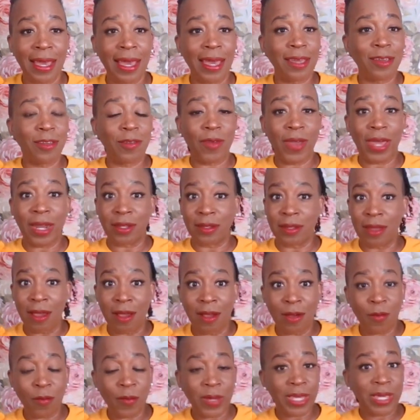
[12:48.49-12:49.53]
You've had a
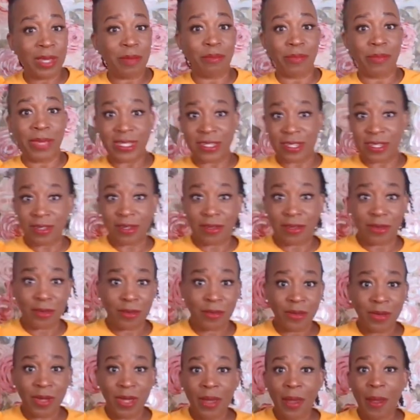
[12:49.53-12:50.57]
long week, me
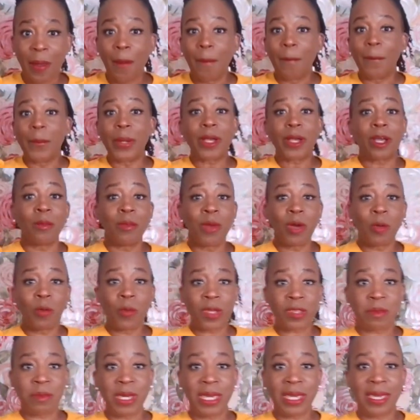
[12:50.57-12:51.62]
too, but come on
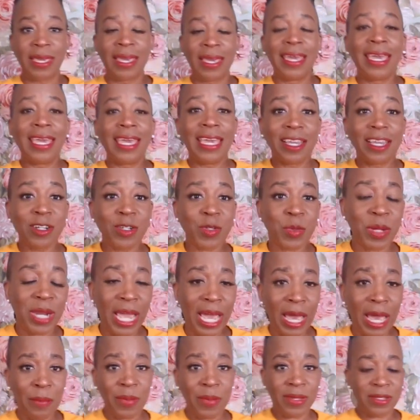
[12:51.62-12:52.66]
with me. Here's what
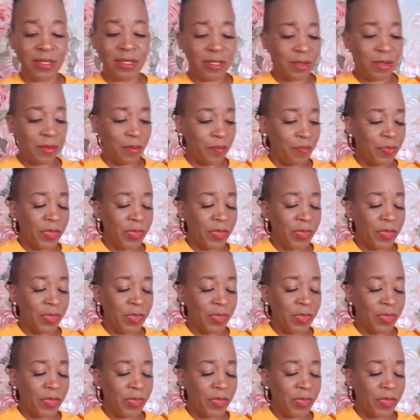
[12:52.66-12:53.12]
happens.